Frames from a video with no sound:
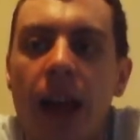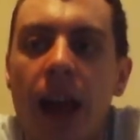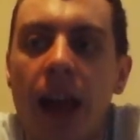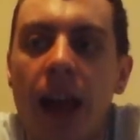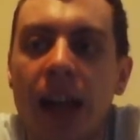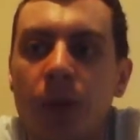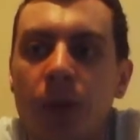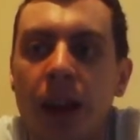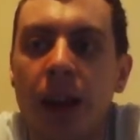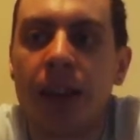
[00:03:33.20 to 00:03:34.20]
has
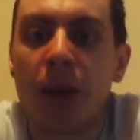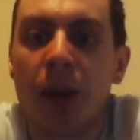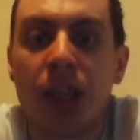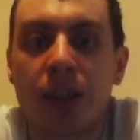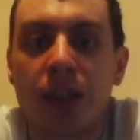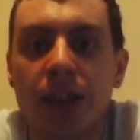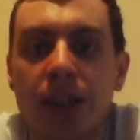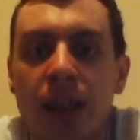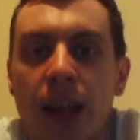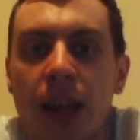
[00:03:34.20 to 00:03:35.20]
quite,
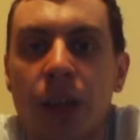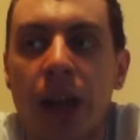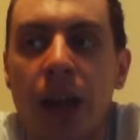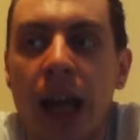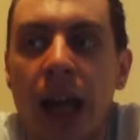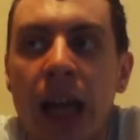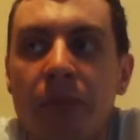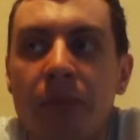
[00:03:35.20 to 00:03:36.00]
interesting nights where, a